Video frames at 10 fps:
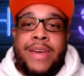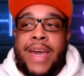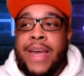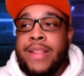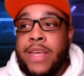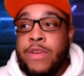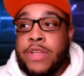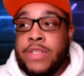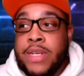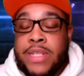And then
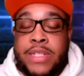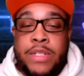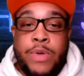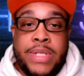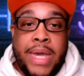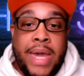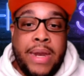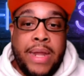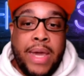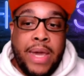you shook this dude's
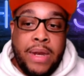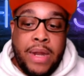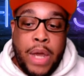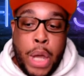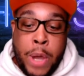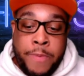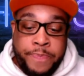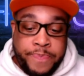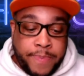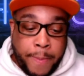hand, and
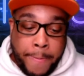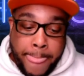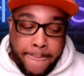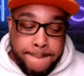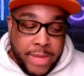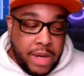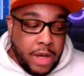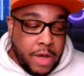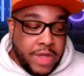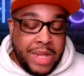the
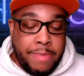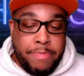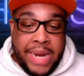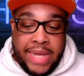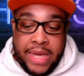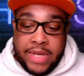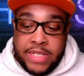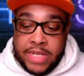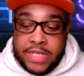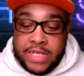chlamydia
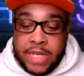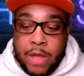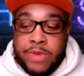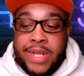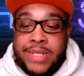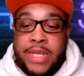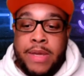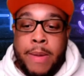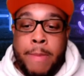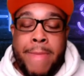just soaked into
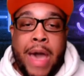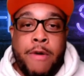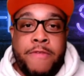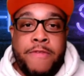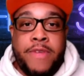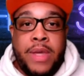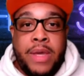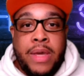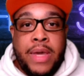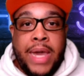your mouth
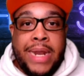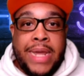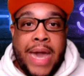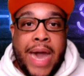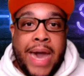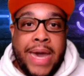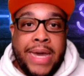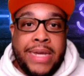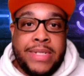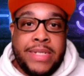and your
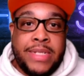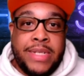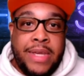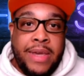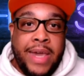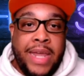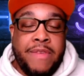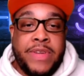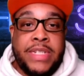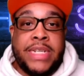eyes and
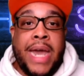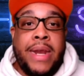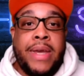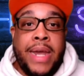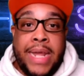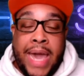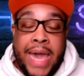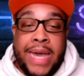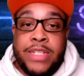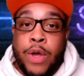your vagina and your
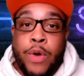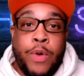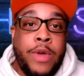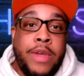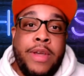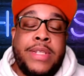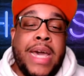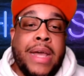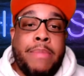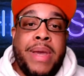asshole. You
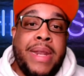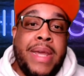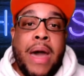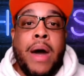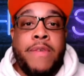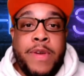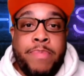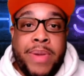just got chlamydia all over the